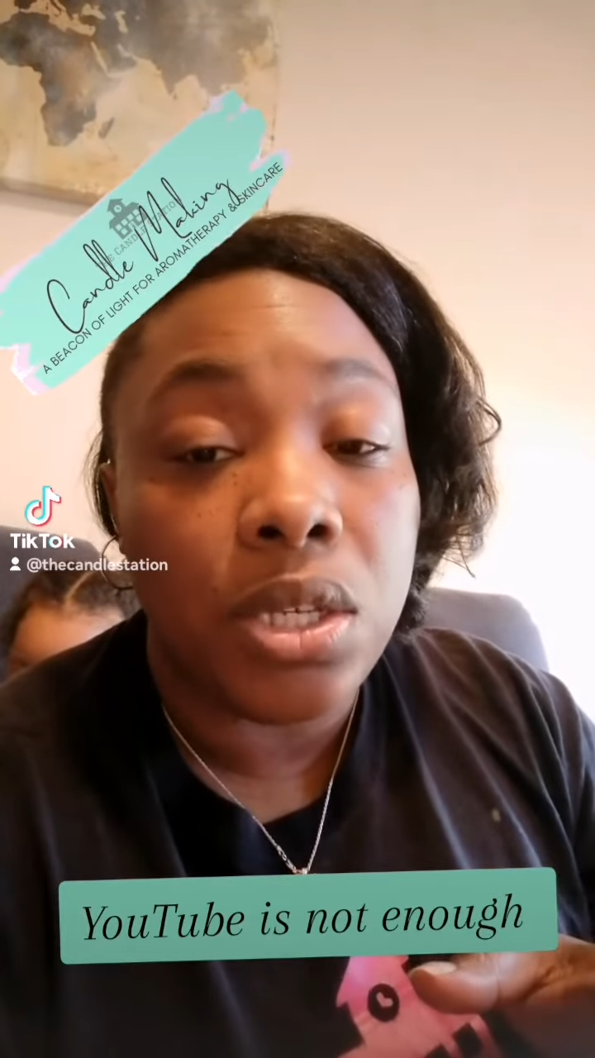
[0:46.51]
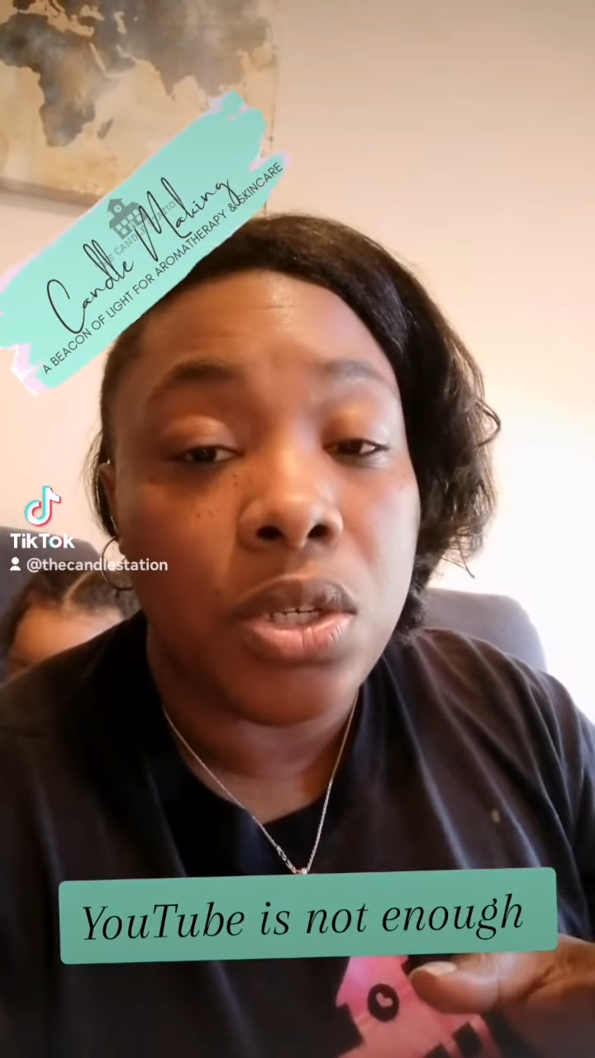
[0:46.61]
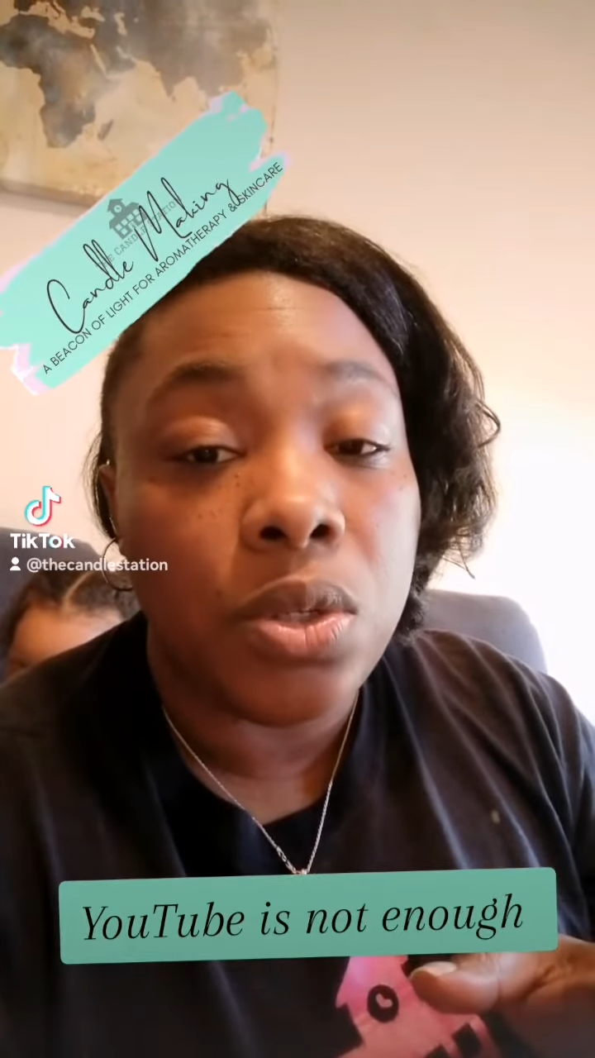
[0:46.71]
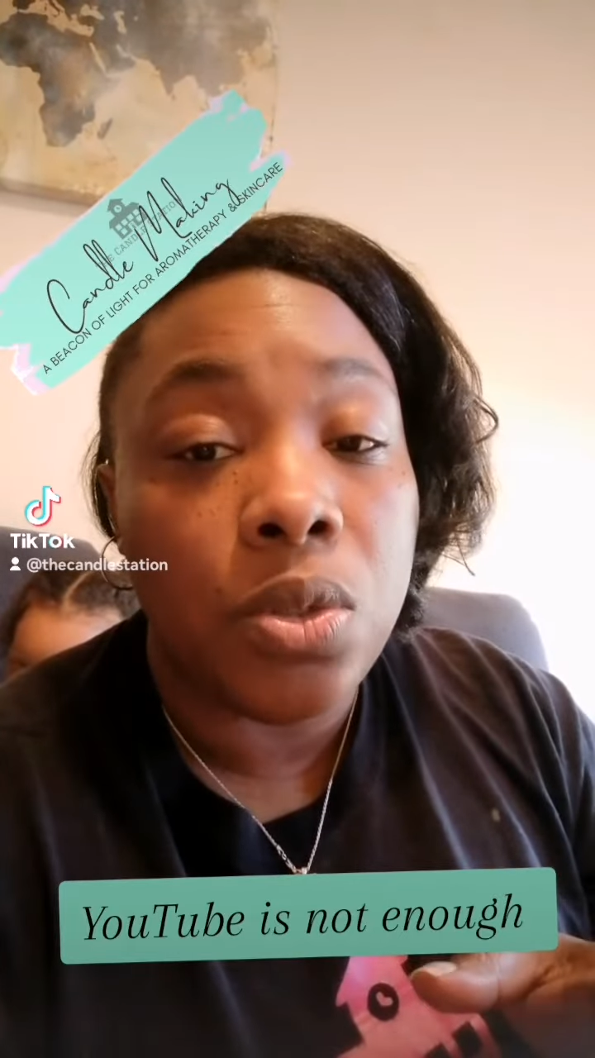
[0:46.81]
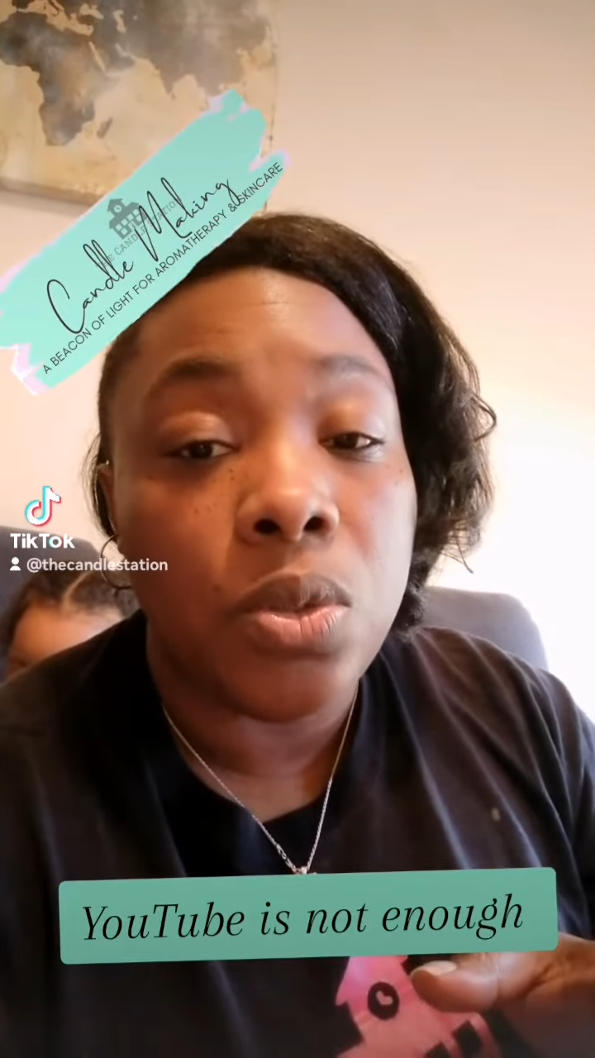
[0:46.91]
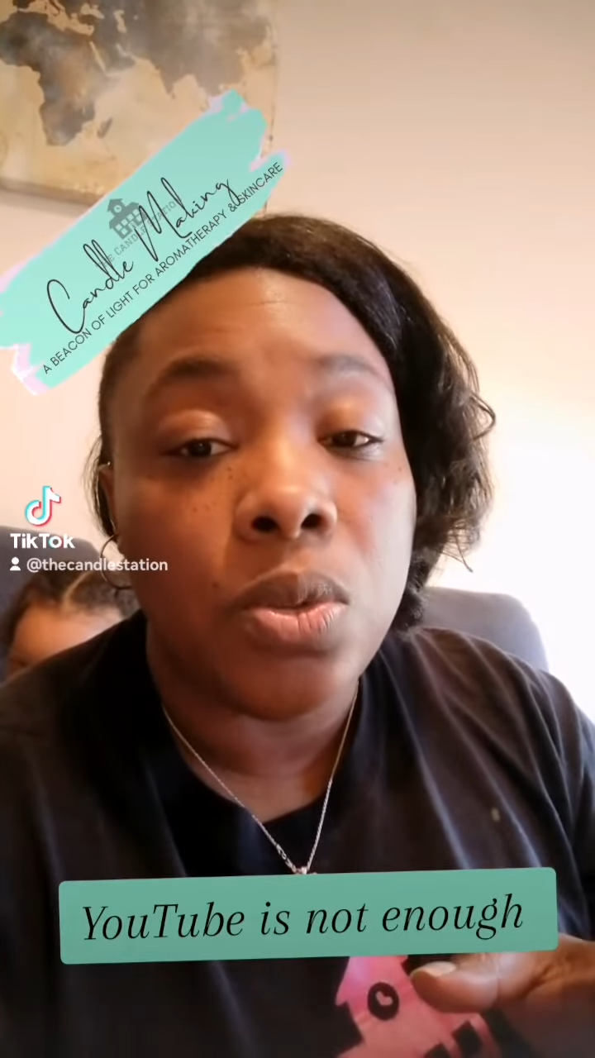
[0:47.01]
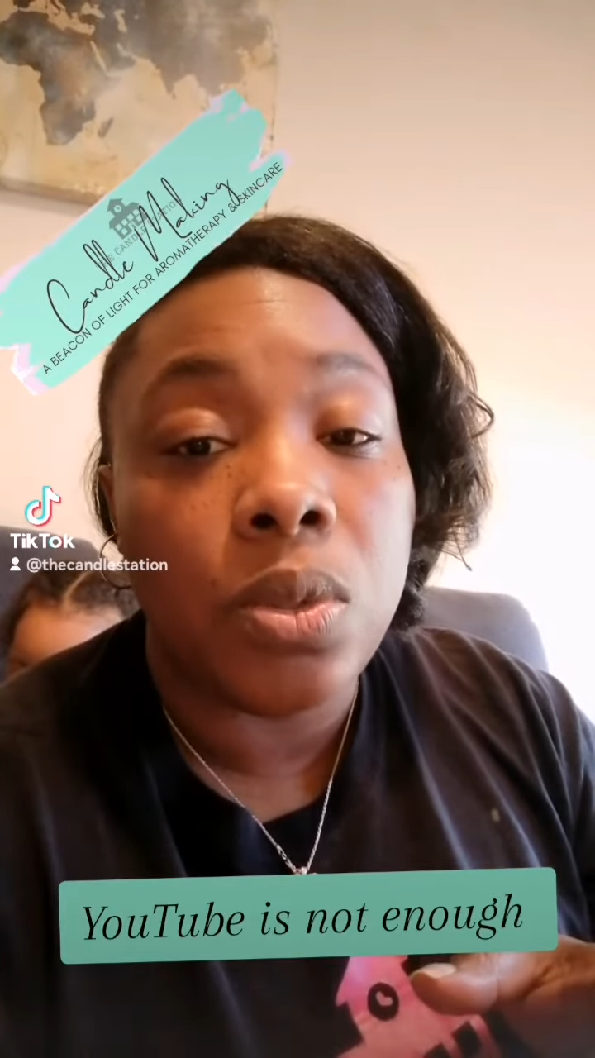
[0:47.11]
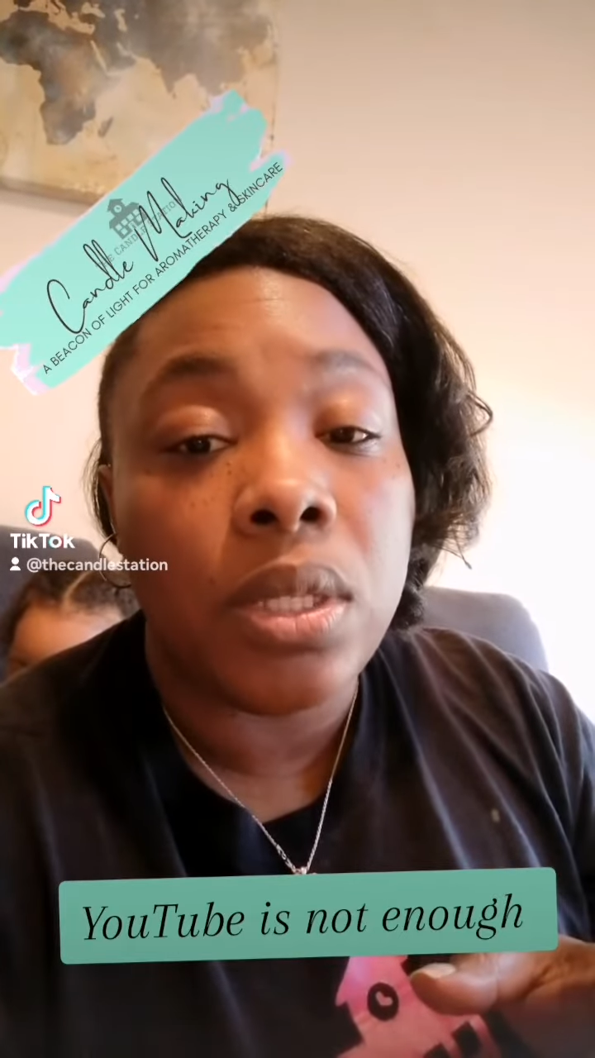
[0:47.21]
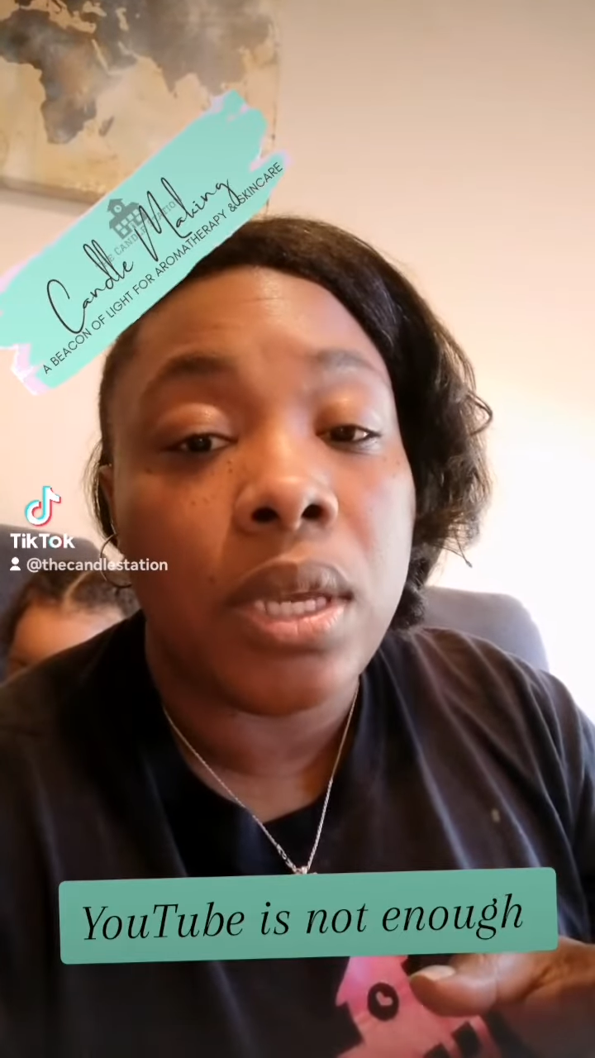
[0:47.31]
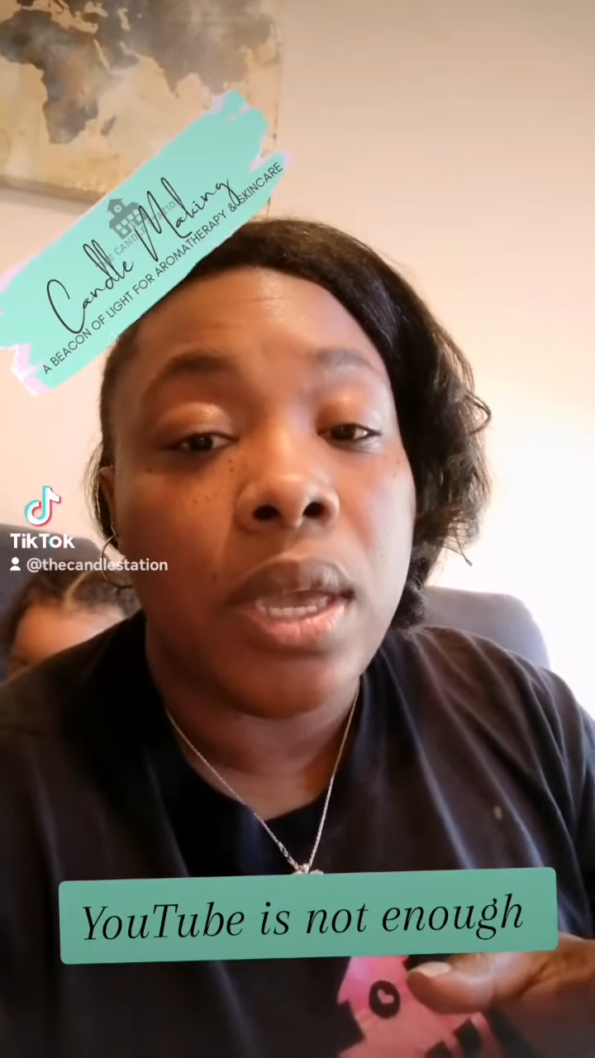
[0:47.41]
to
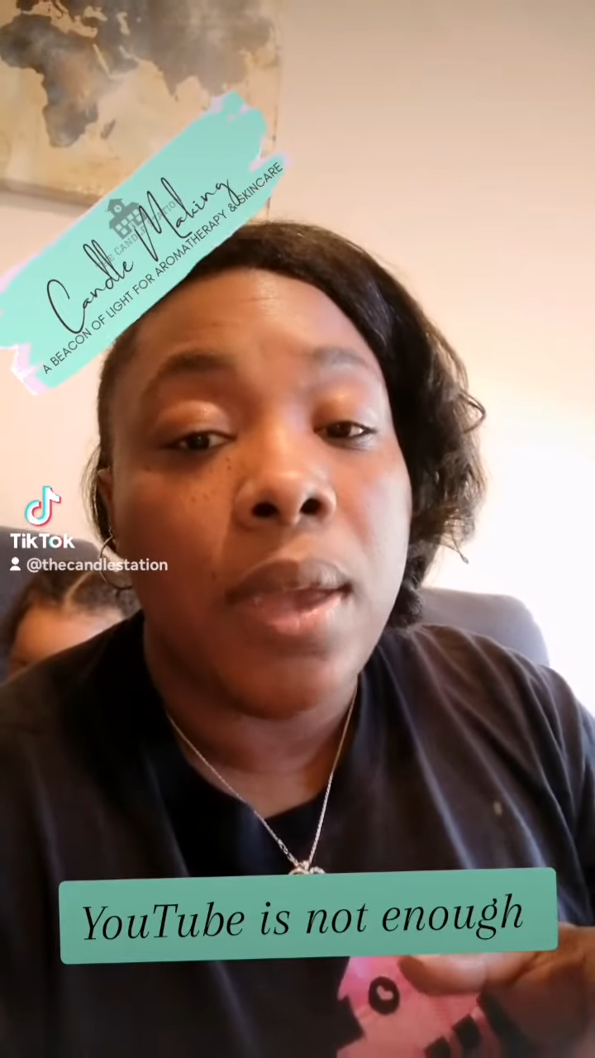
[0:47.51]
use.